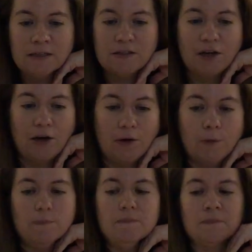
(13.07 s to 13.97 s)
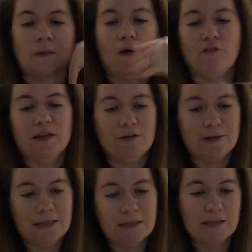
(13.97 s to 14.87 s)
So hopefully you
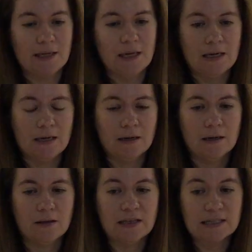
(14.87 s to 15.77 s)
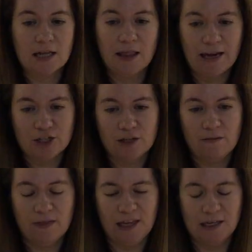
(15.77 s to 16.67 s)
can see this collection
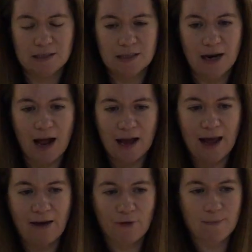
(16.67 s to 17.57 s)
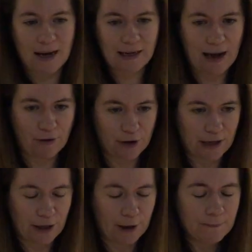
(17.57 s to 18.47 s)
of things that I have on my counter
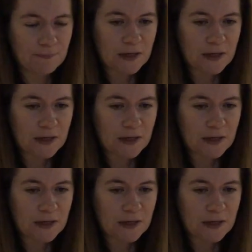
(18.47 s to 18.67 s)
here.